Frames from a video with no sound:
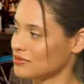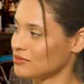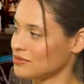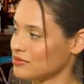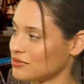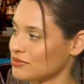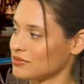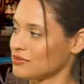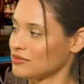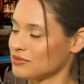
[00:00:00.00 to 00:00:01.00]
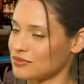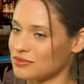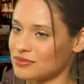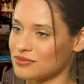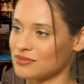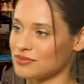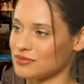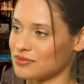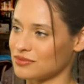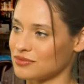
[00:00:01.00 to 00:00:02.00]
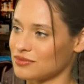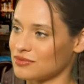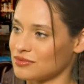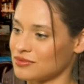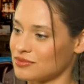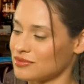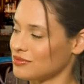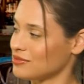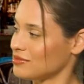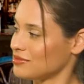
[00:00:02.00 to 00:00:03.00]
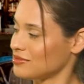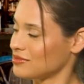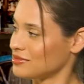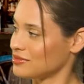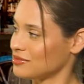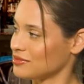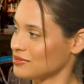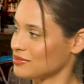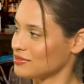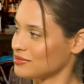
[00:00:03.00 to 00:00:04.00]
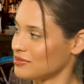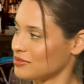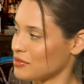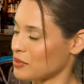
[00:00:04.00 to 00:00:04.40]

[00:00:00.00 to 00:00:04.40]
This person isn't speaking.